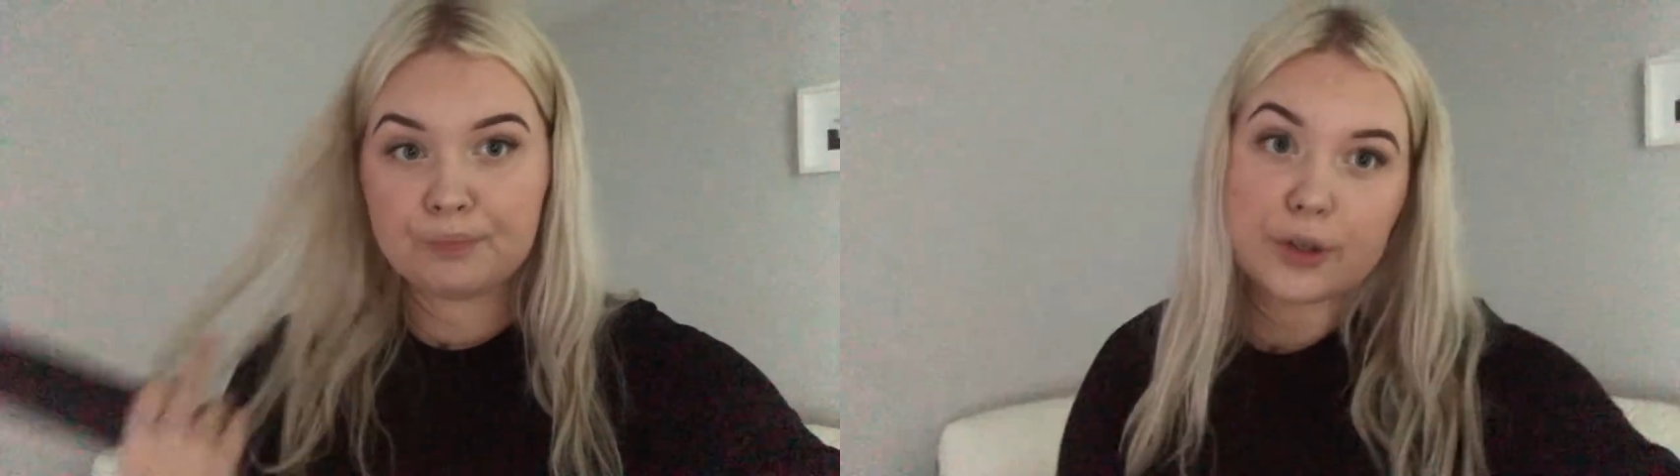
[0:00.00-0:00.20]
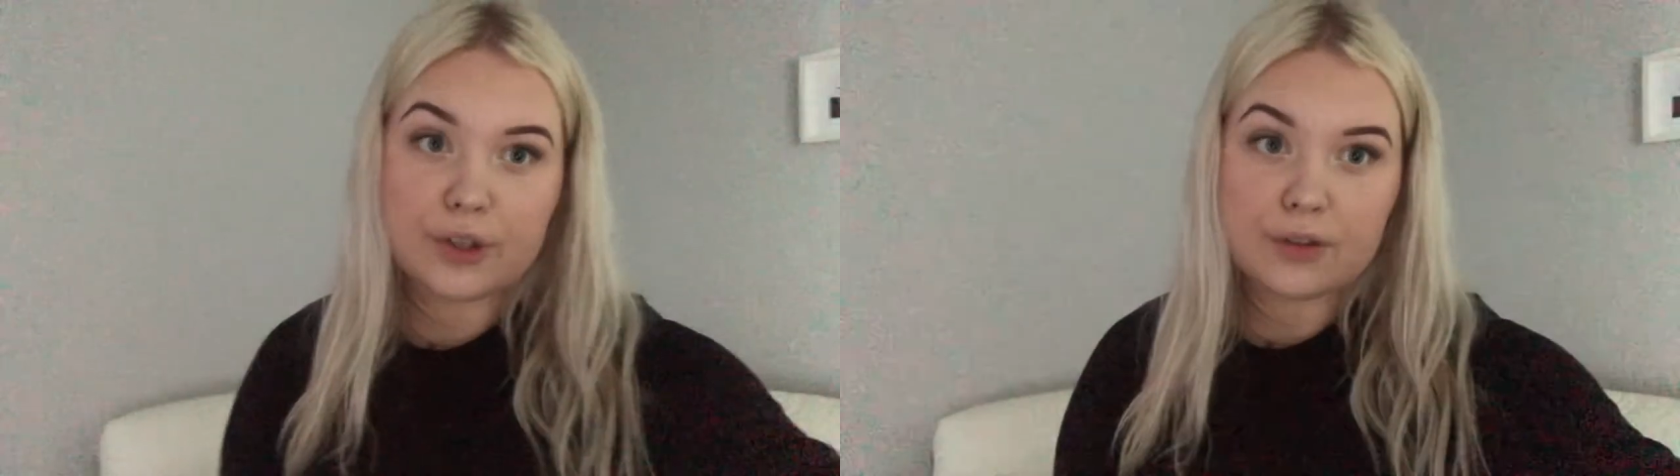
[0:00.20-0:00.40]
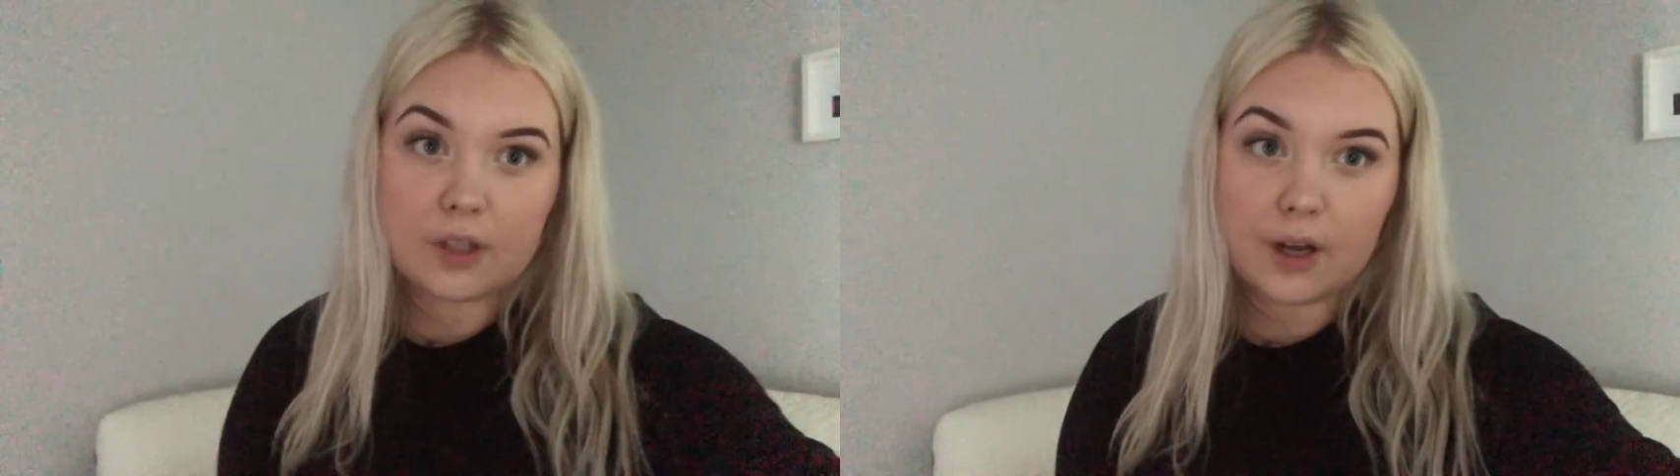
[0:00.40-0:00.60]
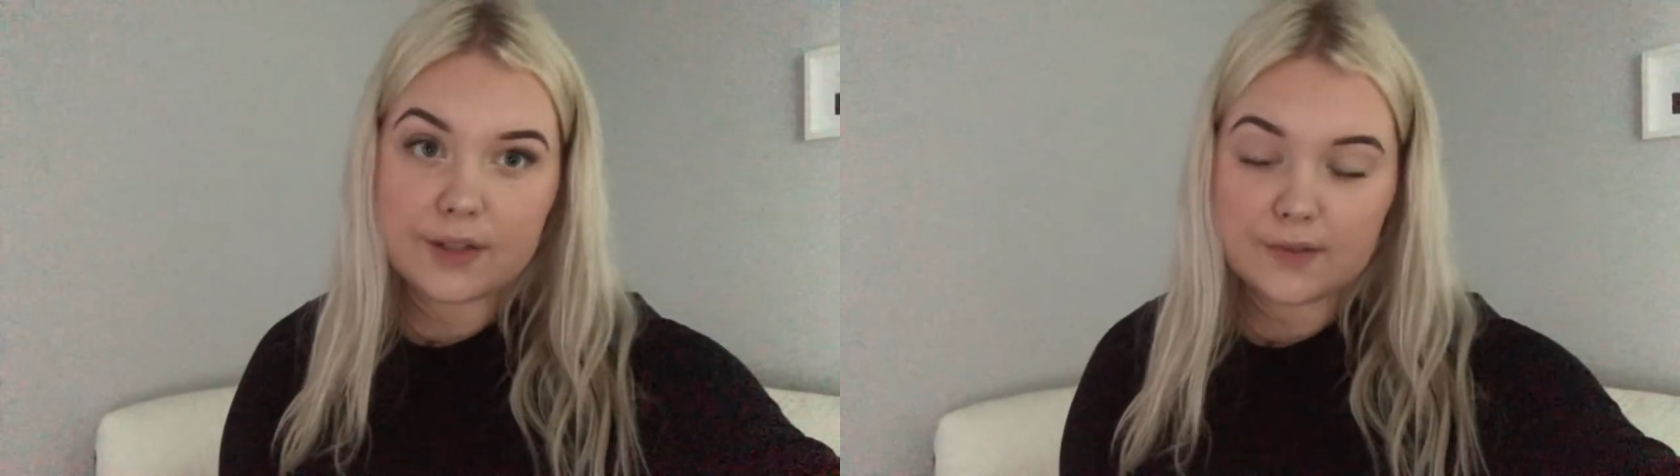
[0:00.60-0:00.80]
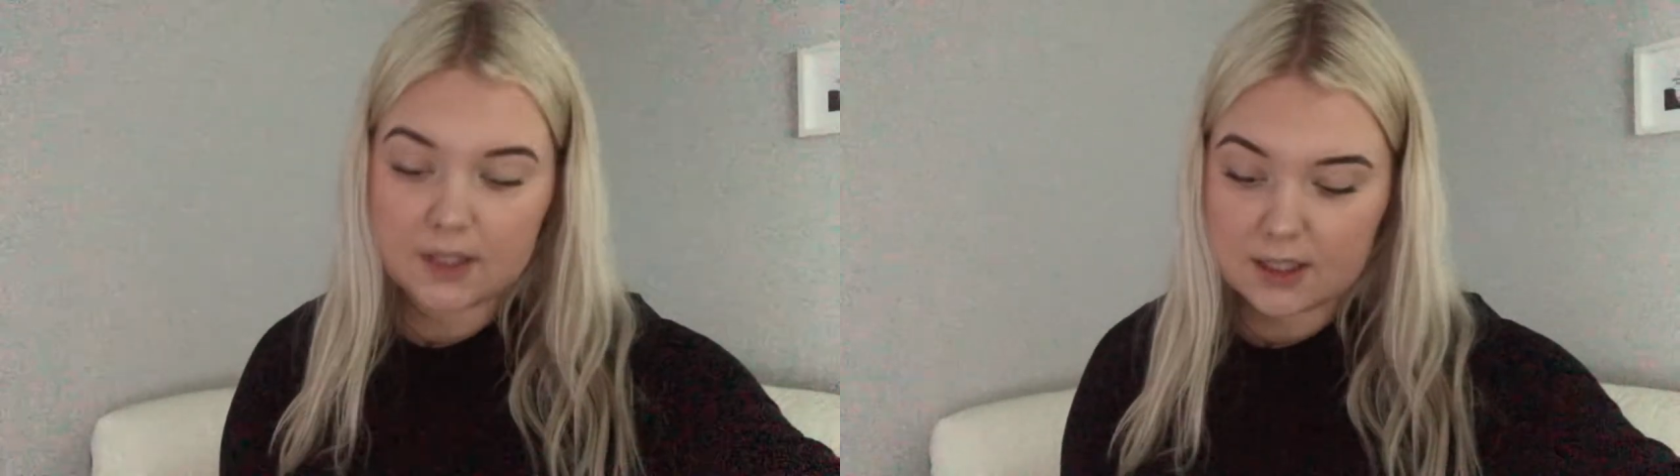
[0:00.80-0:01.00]
Do dance
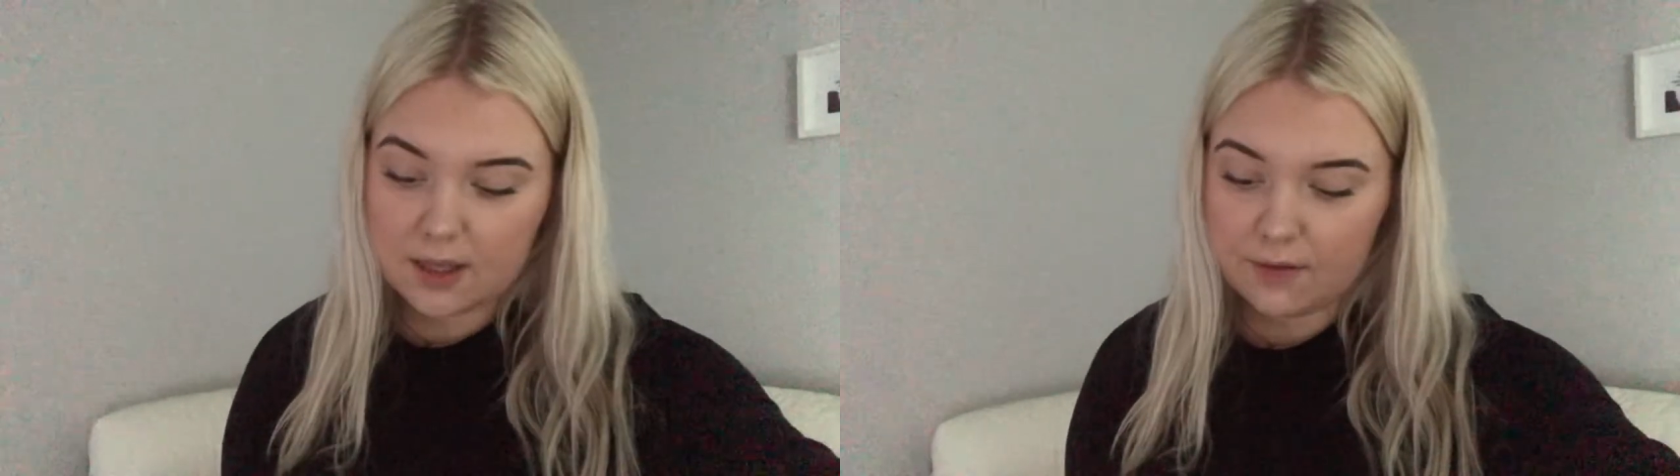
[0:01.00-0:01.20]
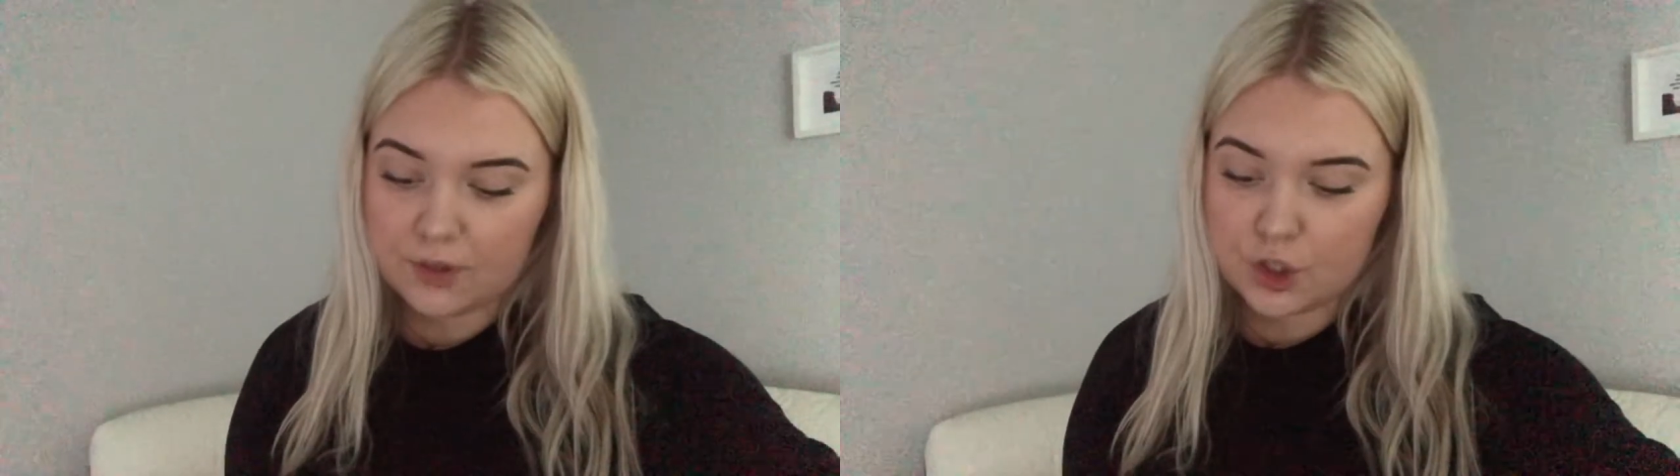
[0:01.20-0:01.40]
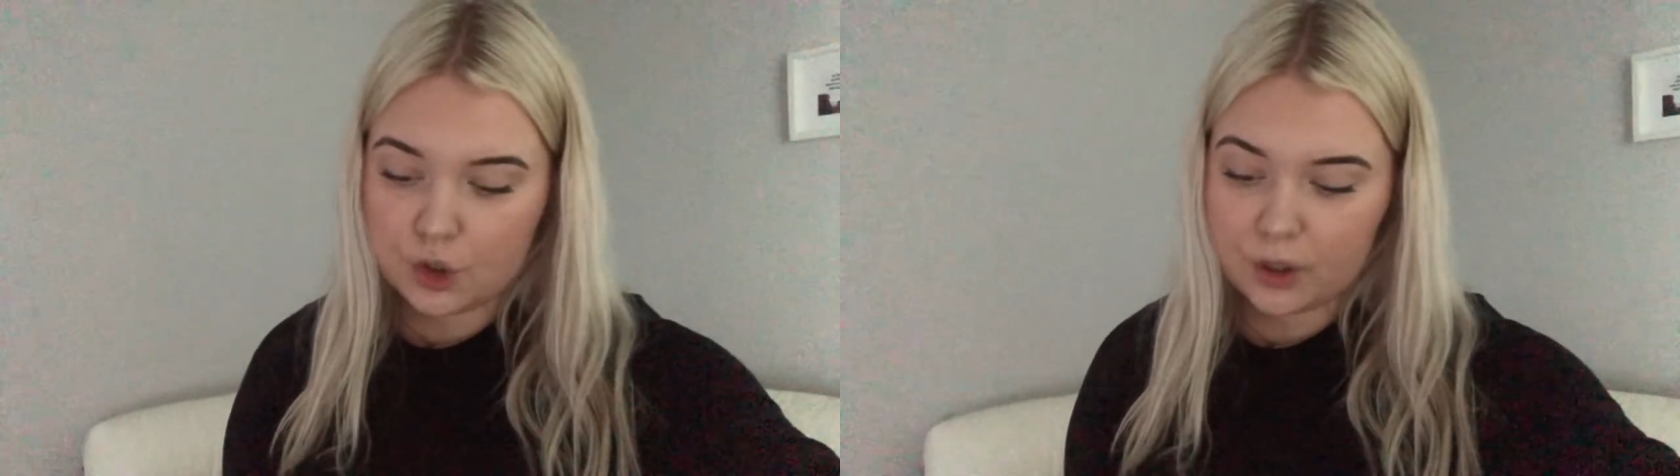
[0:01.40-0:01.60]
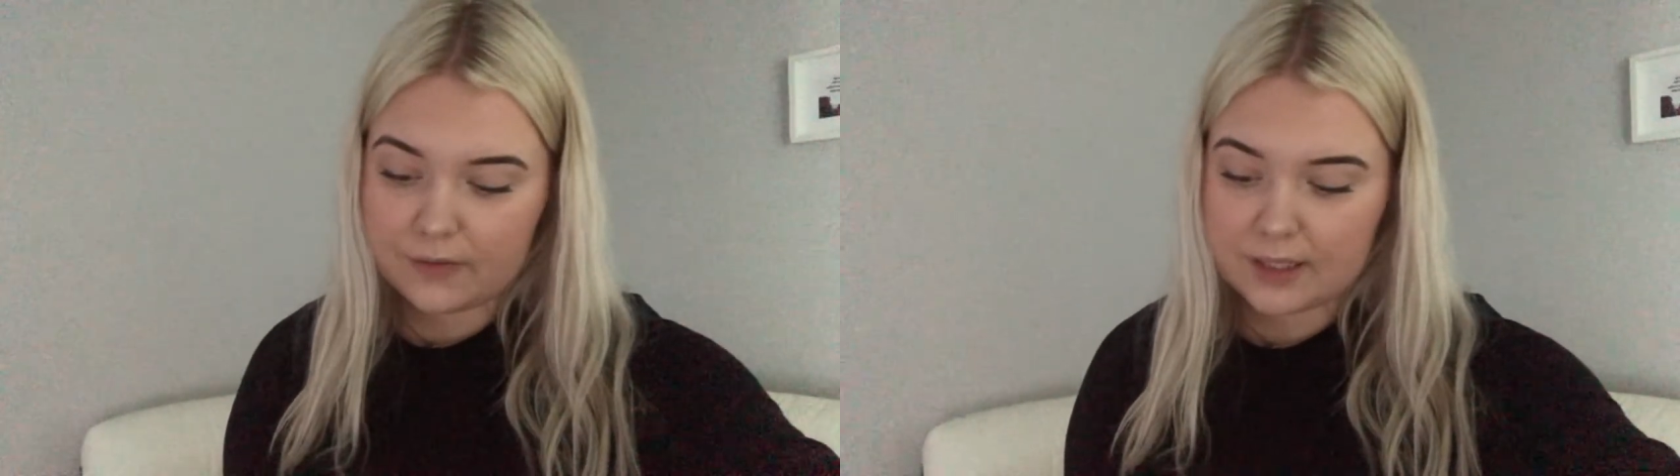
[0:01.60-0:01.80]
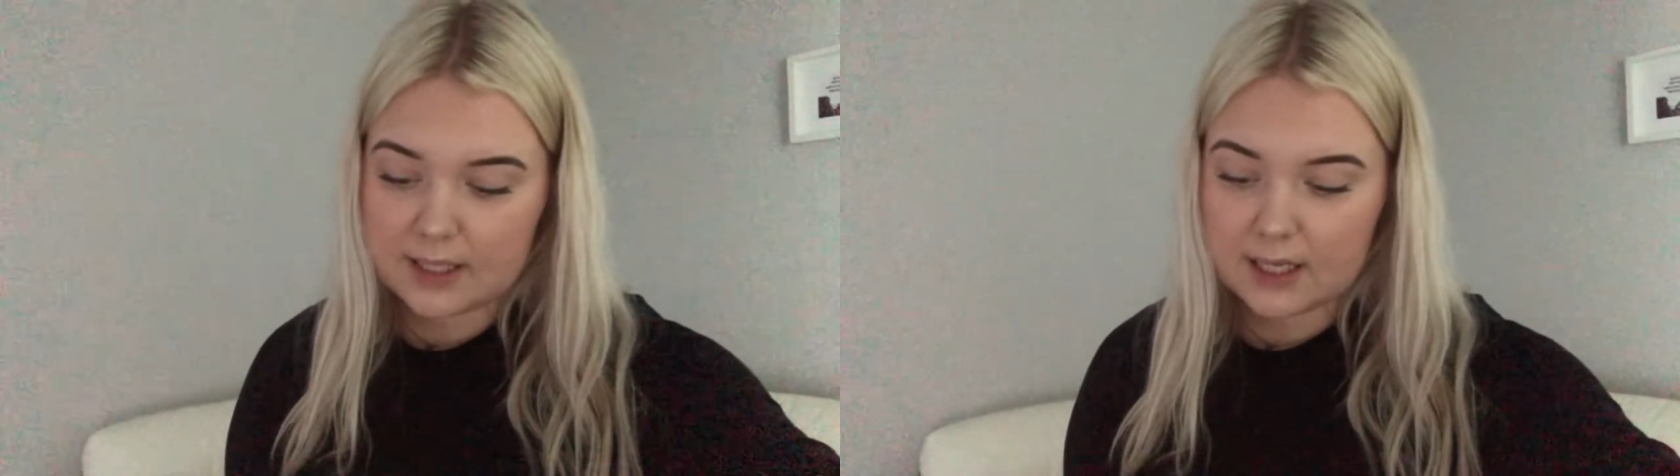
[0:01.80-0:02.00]
fitness that I've enjoyed
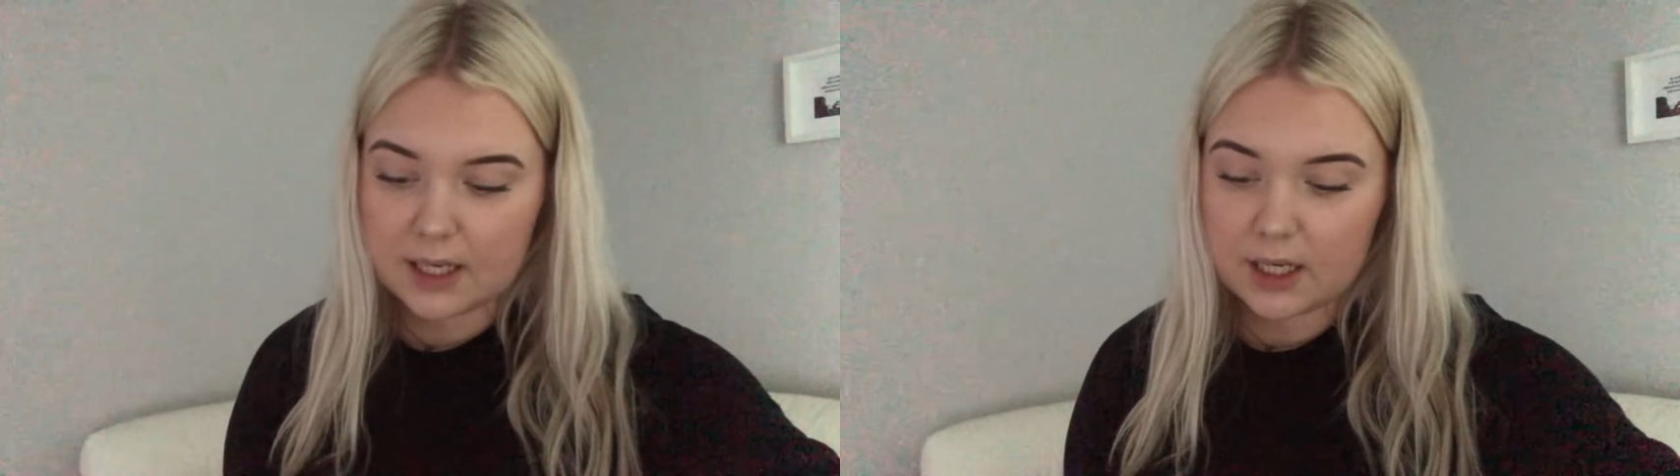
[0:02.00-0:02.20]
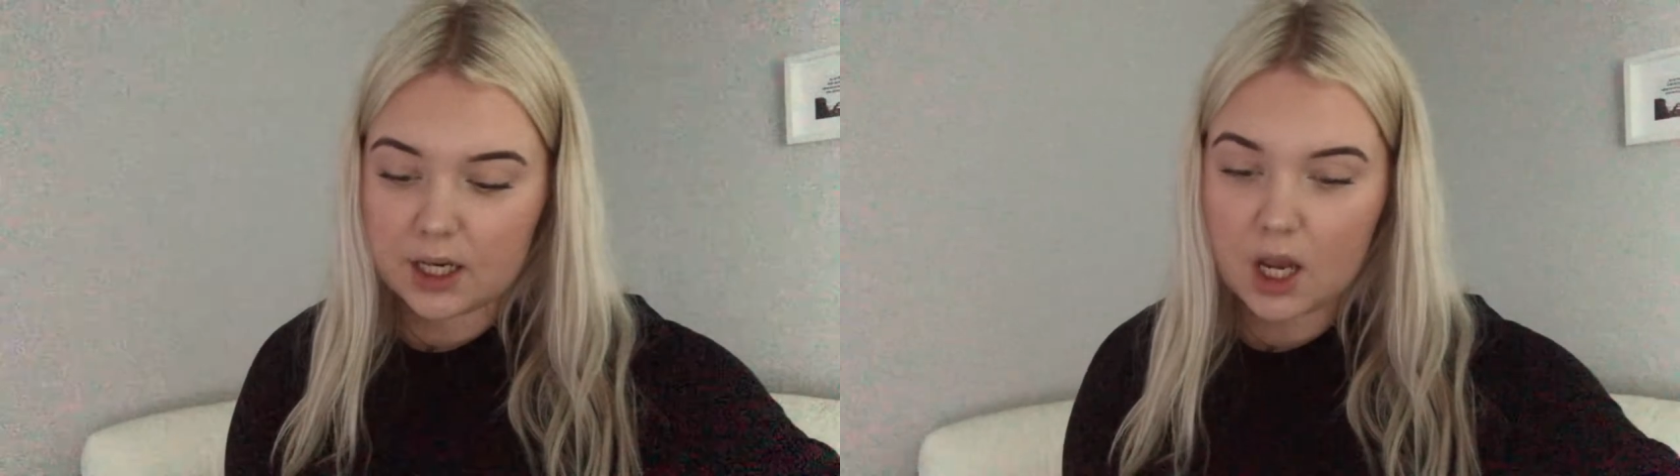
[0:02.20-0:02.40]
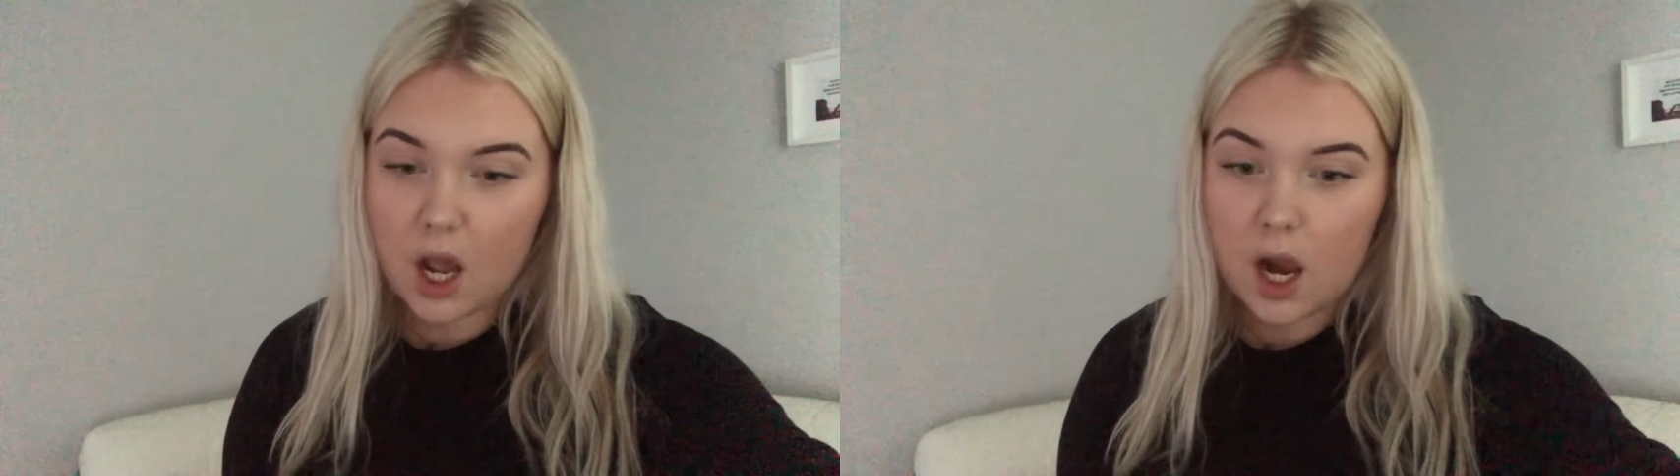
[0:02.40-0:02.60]
recently